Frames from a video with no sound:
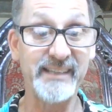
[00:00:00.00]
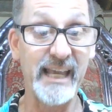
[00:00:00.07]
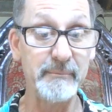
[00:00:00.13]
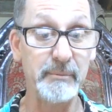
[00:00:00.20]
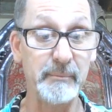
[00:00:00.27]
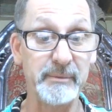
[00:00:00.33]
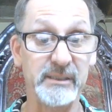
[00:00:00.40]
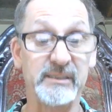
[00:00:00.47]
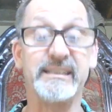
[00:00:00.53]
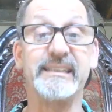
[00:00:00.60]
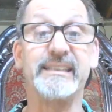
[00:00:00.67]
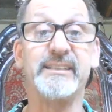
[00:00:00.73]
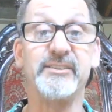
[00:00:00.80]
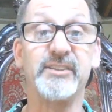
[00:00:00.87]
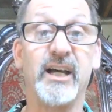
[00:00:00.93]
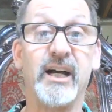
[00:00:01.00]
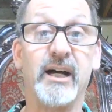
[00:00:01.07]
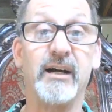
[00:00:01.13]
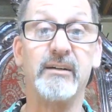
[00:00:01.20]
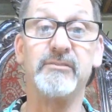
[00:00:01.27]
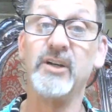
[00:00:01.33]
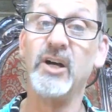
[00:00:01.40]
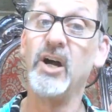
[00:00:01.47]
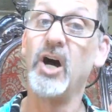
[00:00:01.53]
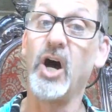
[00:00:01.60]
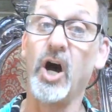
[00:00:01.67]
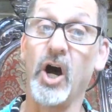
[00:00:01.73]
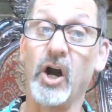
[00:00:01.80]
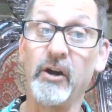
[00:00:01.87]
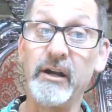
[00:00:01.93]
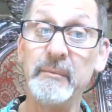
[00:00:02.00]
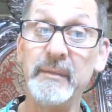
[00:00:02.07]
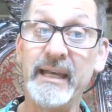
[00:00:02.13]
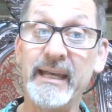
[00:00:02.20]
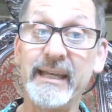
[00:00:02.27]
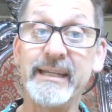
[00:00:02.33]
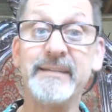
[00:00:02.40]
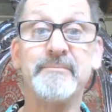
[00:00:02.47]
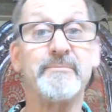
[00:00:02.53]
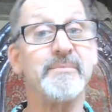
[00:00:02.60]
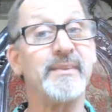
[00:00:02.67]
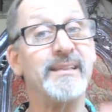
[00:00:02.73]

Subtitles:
capabilities of RMA,